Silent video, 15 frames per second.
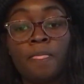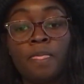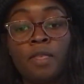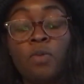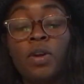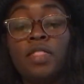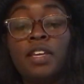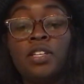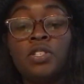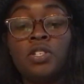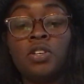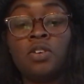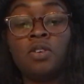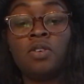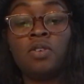When they
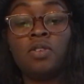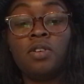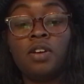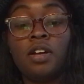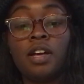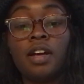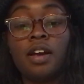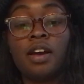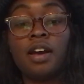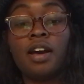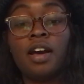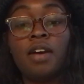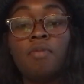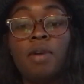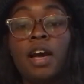do
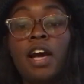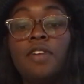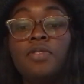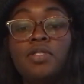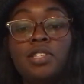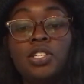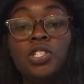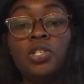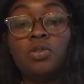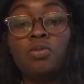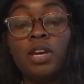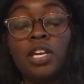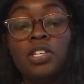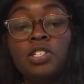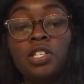have
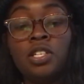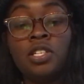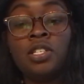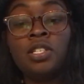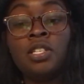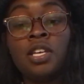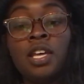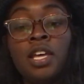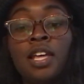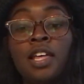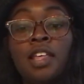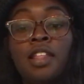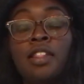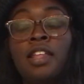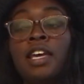situations,
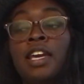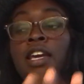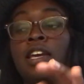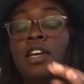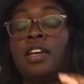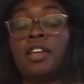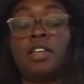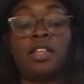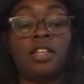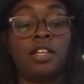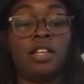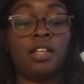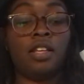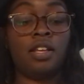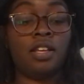like,
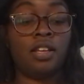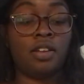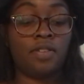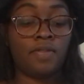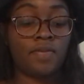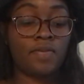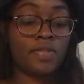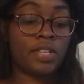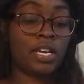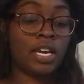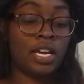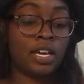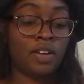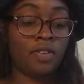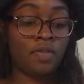
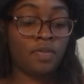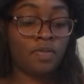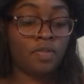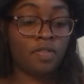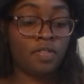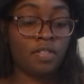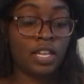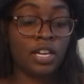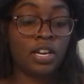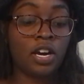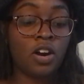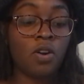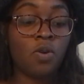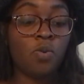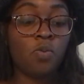they
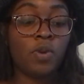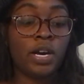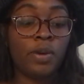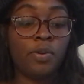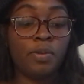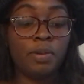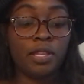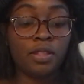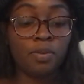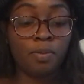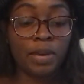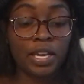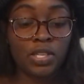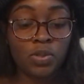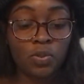know what would be the
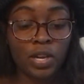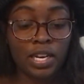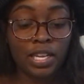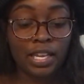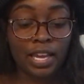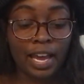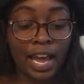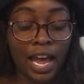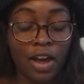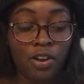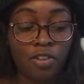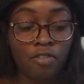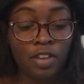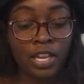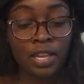best way to get out
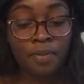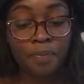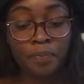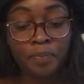of it.